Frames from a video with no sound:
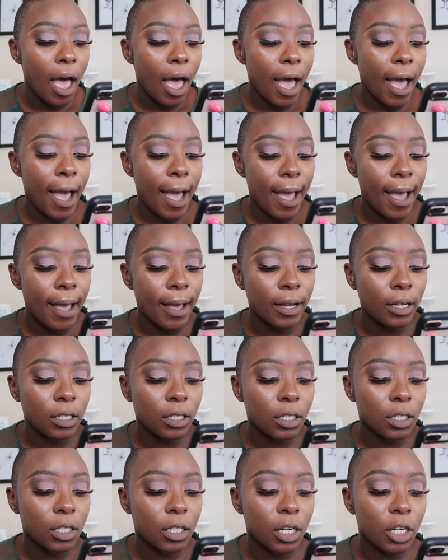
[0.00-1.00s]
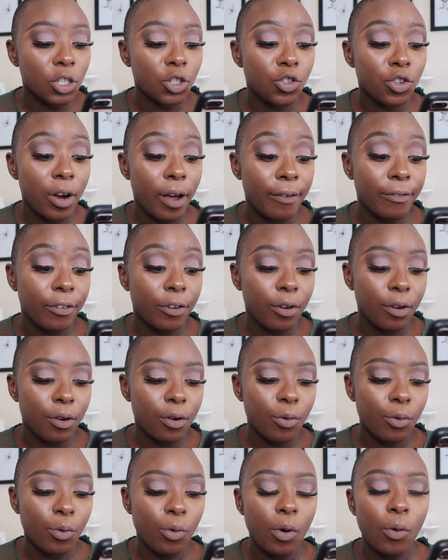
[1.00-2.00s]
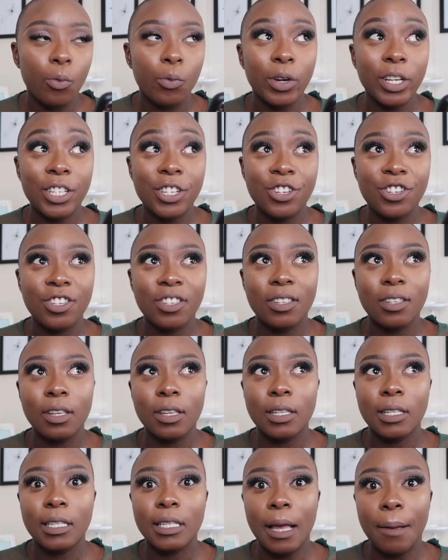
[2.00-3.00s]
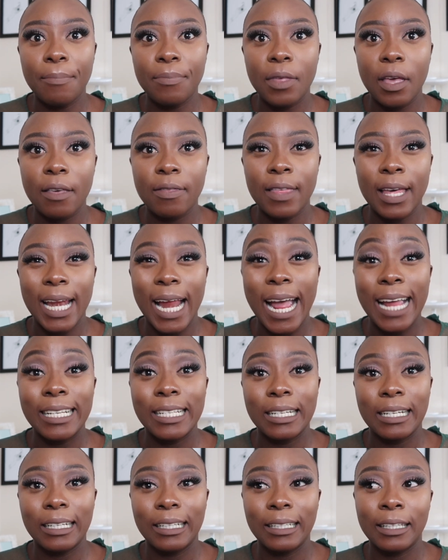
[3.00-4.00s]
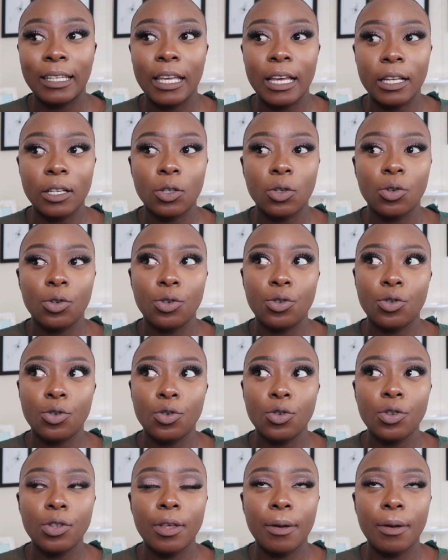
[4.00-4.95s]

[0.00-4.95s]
and travel, which is something that I didn't get to do.